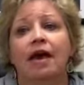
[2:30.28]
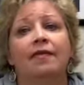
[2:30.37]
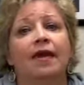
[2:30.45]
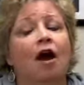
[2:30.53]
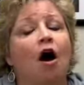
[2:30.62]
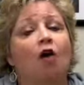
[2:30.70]

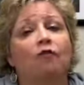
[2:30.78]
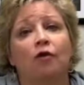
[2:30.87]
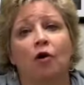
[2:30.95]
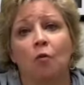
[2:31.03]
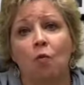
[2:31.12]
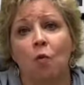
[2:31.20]
They offer
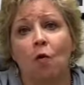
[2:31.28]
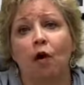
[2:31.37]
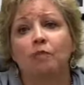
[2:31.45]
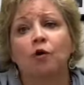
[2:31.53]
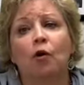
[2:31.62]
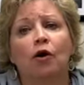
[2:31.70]
a
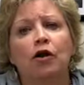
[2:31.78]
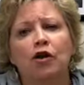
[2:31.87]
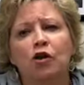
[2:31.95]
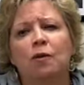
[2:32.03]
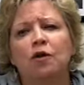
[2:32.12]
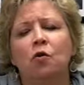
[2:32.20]
warmth or
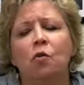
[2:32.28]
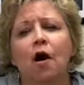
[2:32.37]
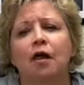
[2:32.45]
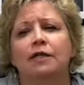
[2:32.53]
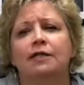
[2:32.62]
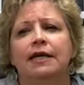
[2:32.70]
human
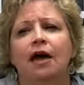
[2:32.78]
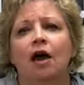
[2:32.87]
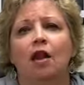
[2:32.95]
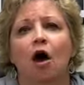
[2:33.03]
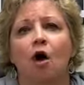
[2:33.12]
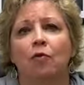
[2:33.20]
quality
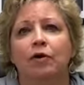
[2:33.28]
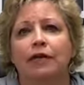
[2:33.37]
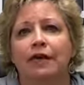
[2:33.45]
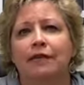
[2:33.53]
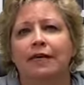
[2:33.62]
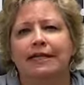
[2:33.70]
along with
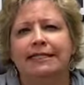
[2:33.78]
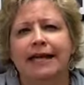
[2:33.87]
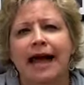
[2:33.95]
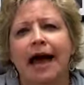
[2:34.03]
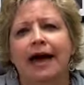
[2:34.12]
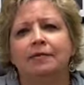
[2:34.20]
giving a
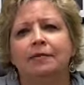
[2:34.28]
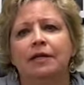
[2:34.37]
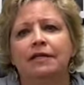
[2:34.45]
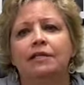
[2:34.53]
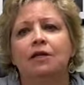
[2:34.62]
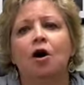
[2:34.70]

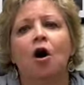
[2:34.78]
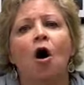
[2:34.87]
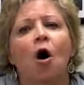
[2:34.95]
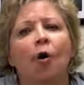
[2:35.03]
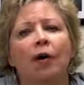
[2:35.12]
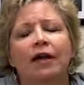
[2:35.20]
timeless
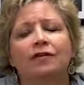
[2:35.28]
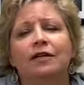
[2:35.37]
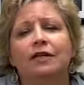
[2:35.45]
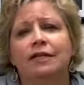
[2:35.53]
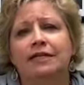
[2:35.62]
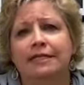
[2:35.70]
or
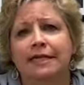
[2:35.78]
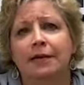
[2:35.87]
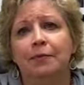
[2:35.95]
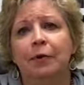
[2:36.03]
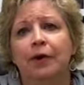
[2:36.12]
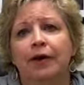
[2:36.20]
even
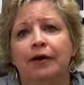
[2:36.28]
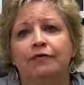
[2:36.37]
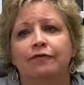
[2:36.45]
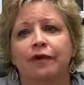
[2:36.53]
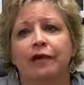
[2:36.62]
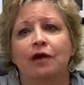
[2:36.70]
contemporary
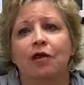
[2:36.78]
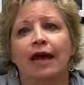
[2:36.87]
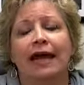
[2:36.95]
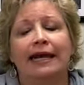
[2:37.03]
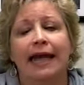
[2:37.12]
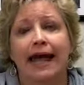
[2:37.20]
feel
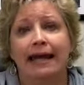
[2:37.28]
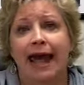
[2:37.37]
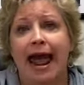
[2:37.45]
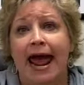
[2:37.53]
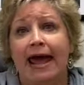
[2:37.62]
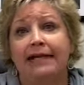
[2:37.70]
and can
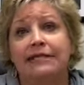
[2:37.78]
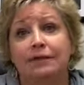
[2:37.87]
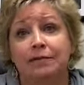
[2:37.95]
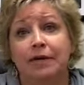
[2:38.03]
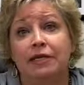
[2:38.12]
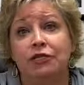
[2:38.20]
add
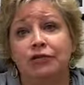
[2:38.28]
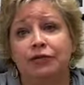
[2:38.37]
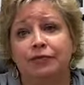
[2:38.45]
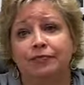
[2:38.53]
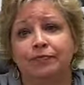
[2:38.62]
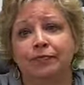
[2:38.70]

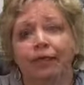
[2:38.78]
dimension.